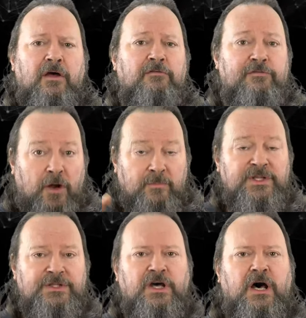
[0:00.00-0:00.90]
from
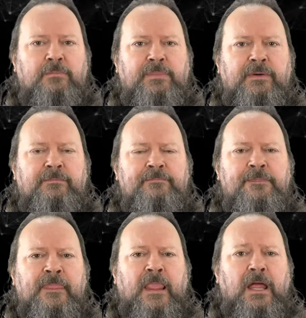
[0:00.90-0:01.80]
the top
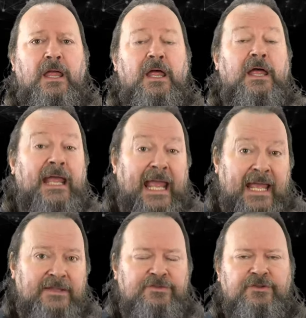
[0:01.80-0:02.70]

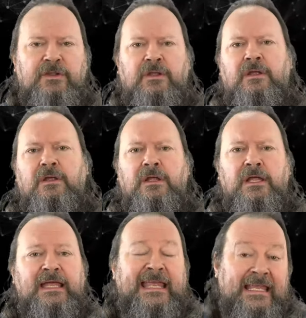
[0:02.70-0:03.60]
And
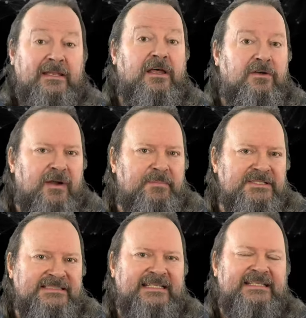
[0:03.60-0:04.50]
in
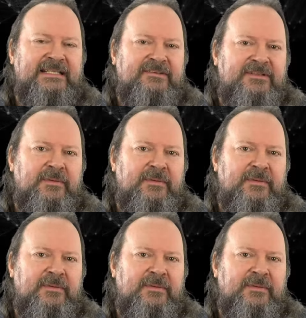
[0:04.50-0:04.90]
representative